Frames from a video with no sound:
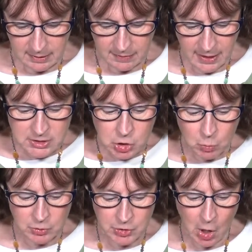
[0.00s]
Then you
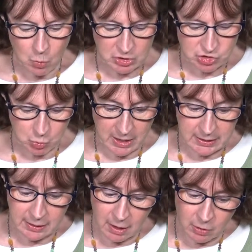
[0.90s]
will know which way
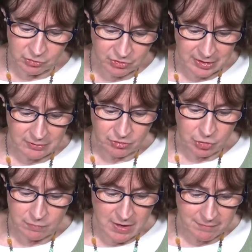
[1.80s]
to go
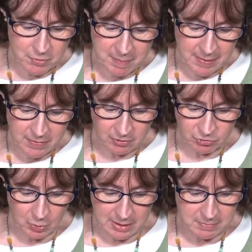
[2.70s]
since you've never been
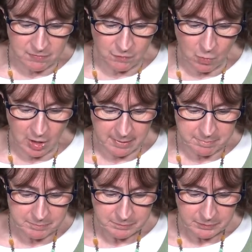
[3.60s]
this way
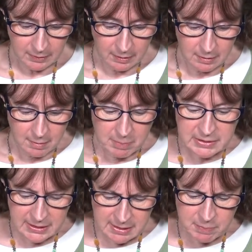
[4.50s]
before.
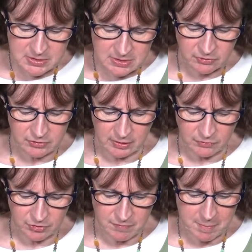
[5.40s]
But keep a
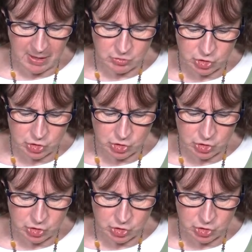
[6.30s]
distance of about